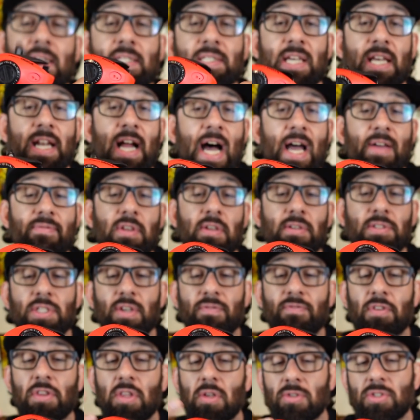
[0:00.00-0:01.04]
said, I've used it
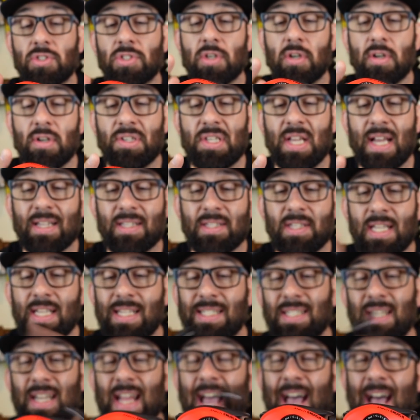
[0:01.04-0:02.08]
for those certain
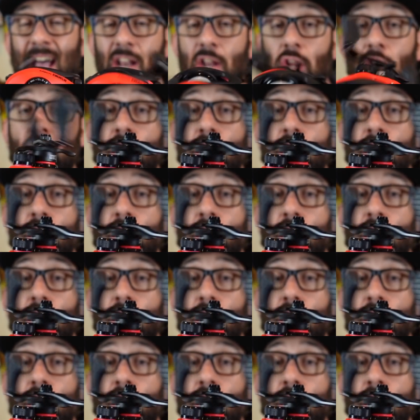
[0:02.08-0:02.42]
techniques and had